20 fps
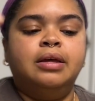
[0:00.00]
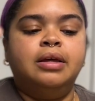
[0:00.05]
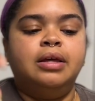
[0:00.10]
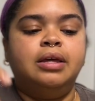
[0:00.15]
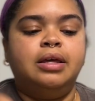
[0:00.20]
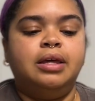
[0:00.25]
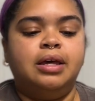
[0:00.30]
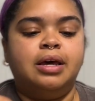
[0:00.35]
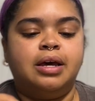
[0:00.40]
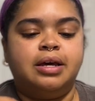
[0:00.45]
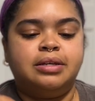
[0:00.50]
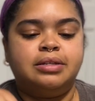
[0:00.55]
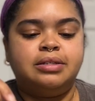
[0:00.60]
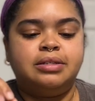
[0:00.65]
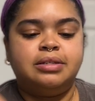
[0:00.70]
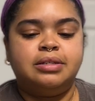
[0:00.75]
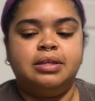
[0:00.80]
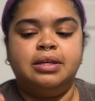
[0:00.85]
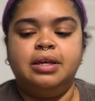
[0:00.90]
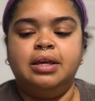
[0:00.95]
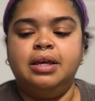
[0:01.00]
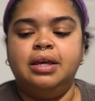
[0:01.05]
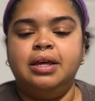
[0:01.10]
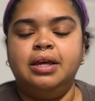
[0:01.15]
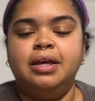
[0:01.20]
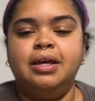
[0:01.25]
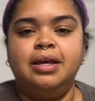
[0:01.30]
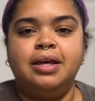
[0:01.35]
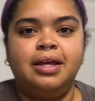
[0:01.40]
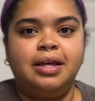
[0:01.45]
Yes.
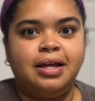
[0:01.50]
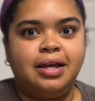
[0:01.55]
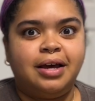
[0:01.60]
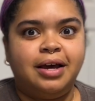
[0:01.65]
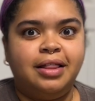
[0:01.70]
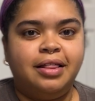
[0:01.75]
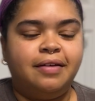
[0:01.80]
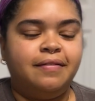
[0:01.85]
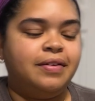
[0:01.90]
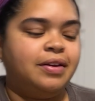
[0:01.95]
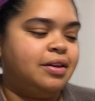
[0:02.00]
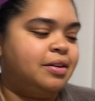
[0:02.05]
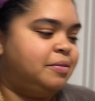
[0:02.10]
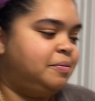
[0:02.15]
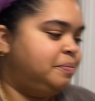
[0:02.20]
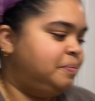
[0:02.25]
I love it.